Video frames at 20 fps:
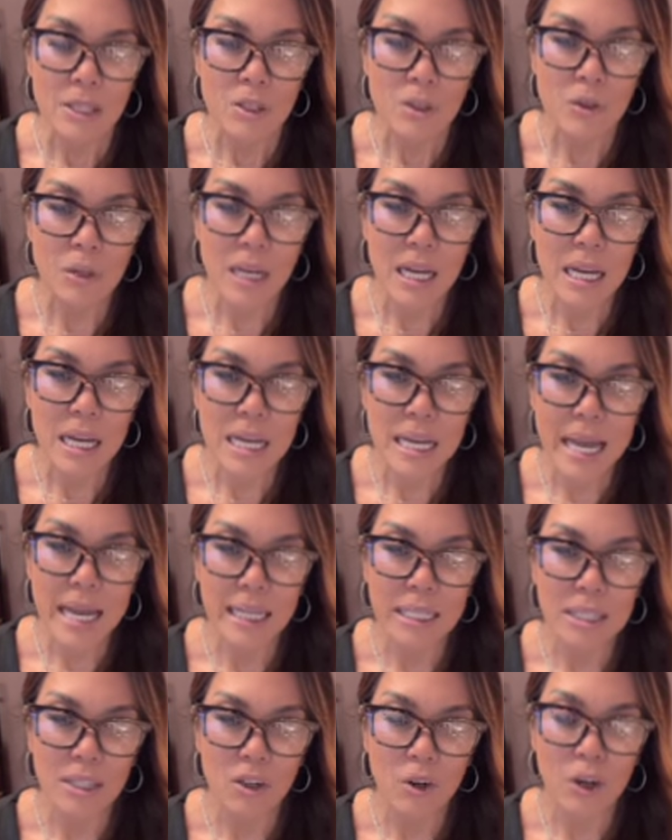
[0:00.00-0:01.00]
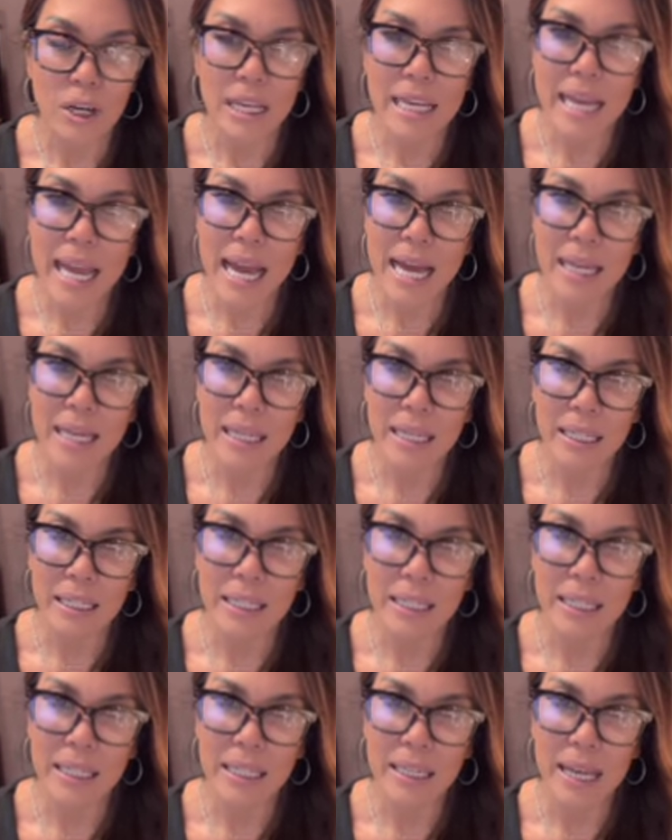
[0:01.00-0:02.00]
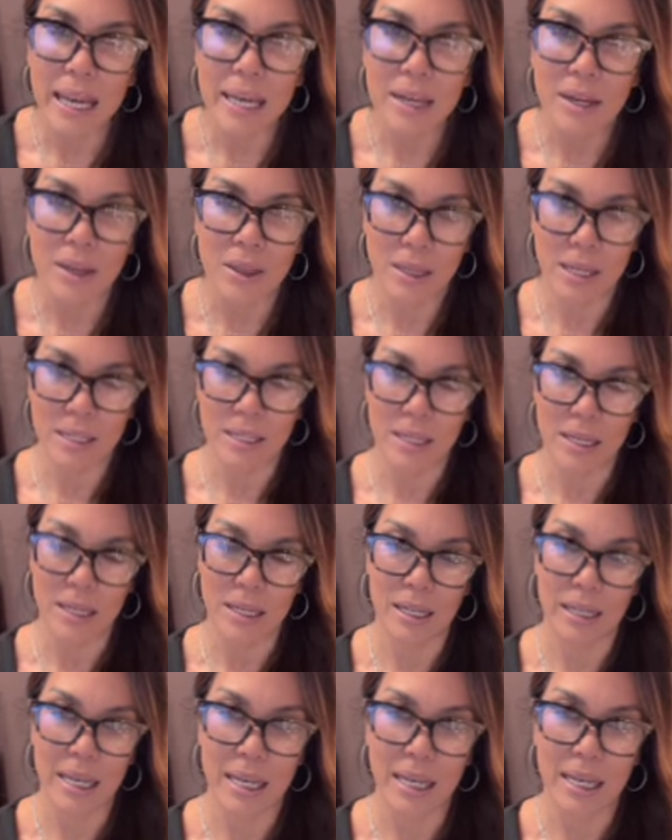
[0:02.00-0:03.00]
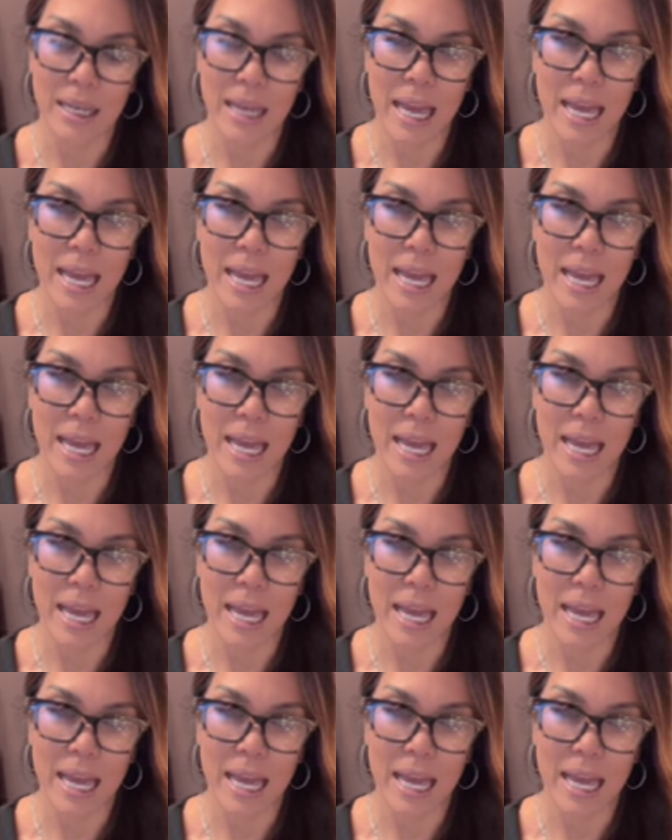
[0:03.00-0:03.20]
connect organically and authentically,